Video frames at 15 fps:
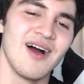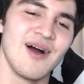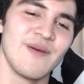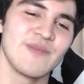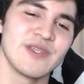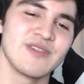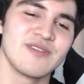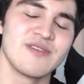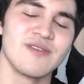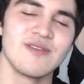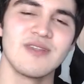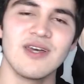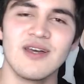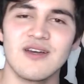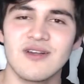It's still
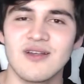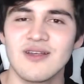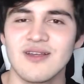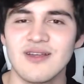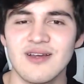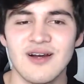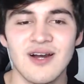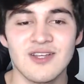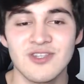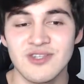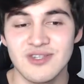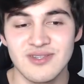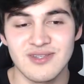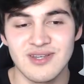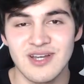there. I
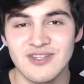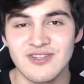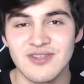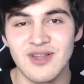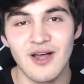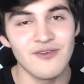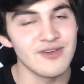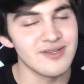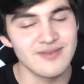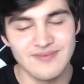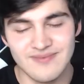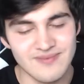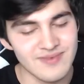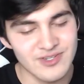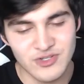just love it.
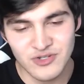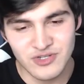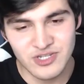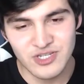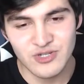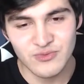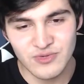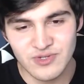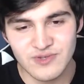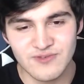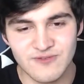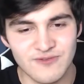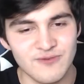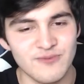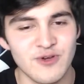The transition was
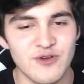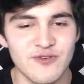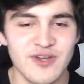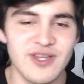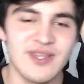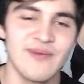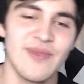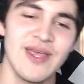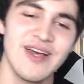perfect.